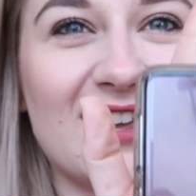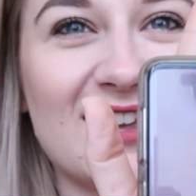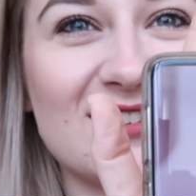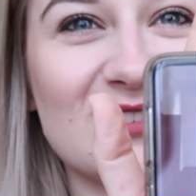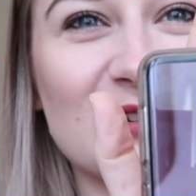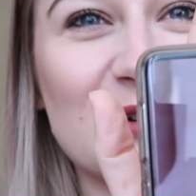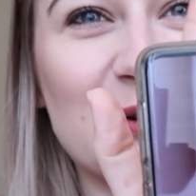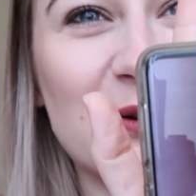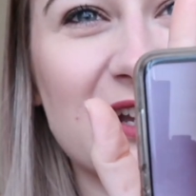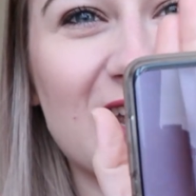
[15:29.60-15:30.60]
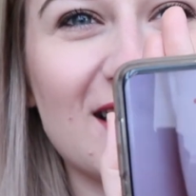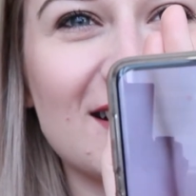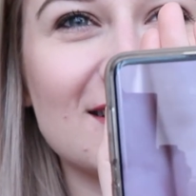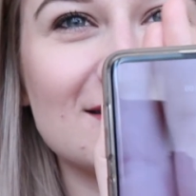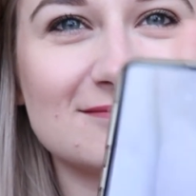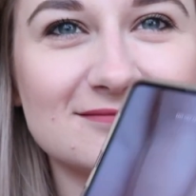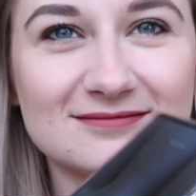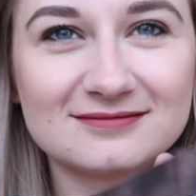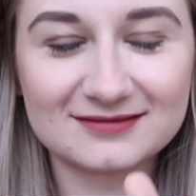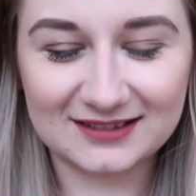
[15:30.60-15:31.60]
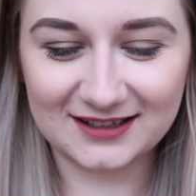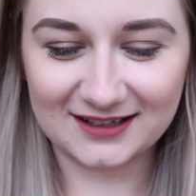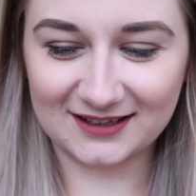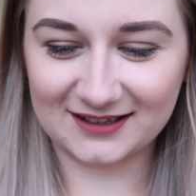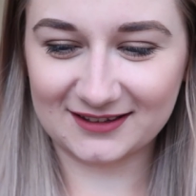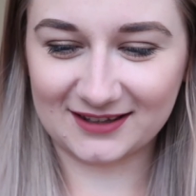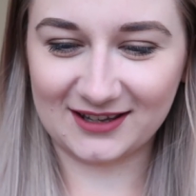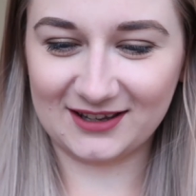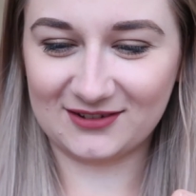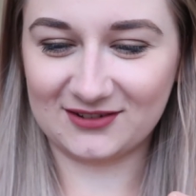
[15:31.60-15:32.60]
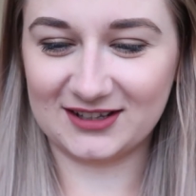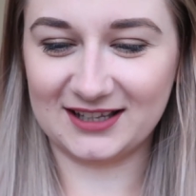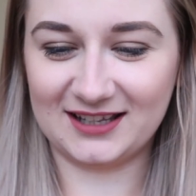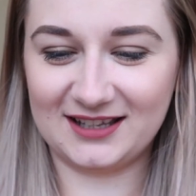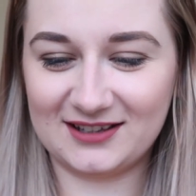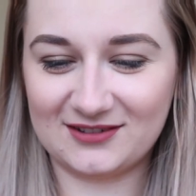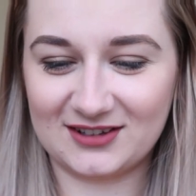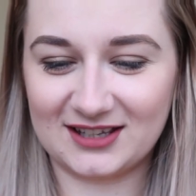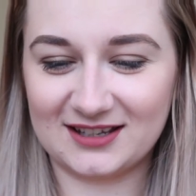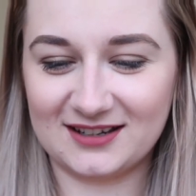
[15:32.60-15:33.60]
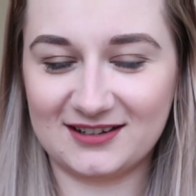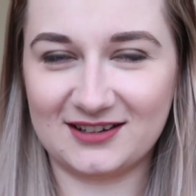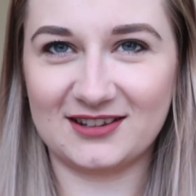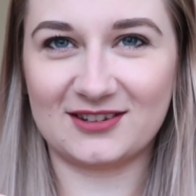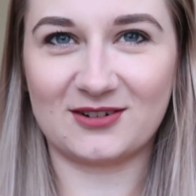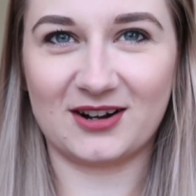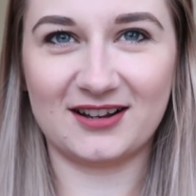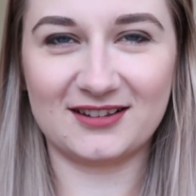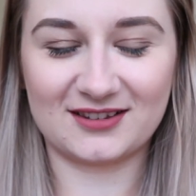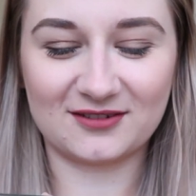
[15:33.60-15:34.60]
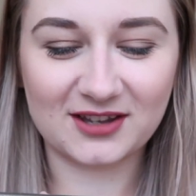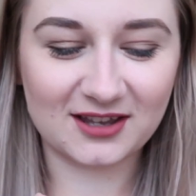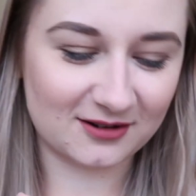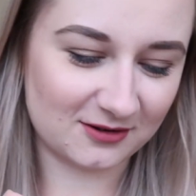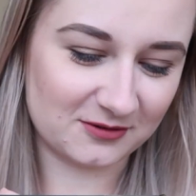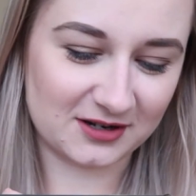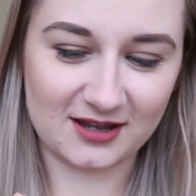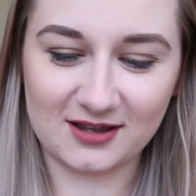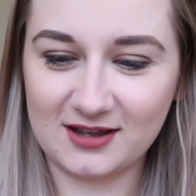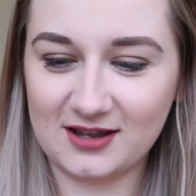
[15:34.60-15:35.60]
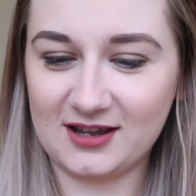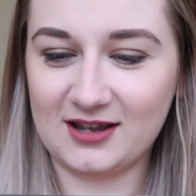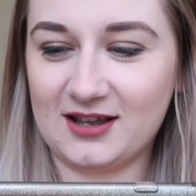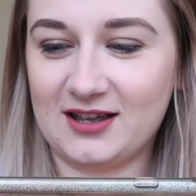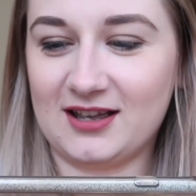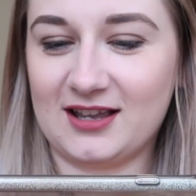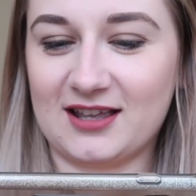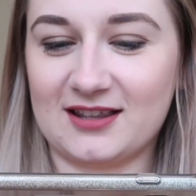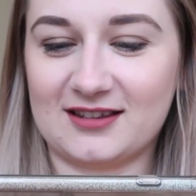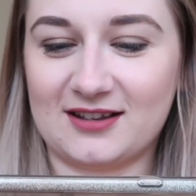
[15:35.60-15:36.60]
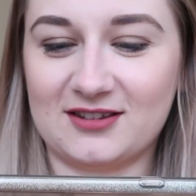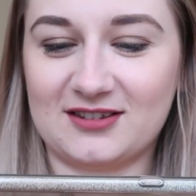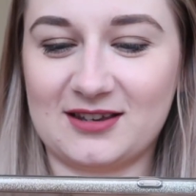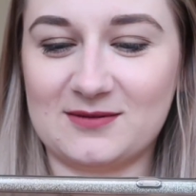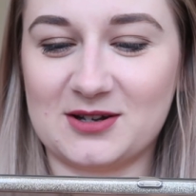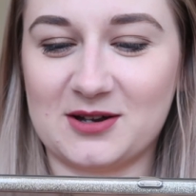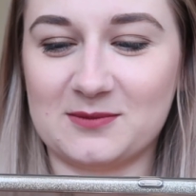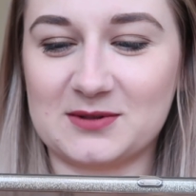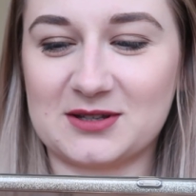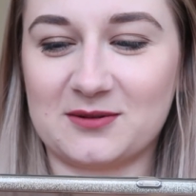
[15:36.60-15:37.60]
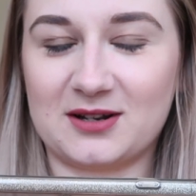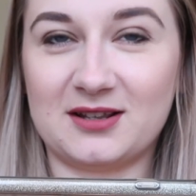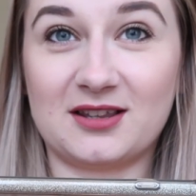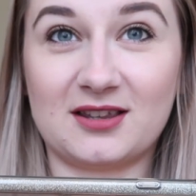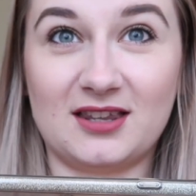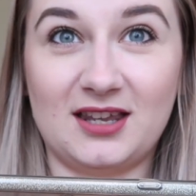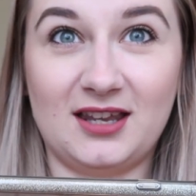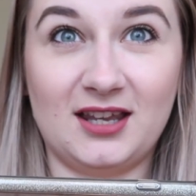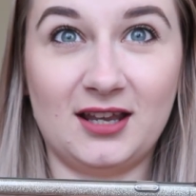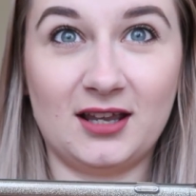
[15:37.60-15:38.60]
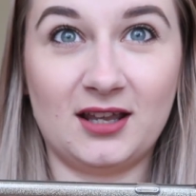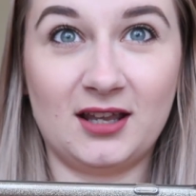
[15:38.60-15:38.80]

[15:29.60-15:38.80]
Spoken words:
it's recording, so hopefully if I can do this right, so if I can hold it and get this out at the same time. So I'm gonna look at the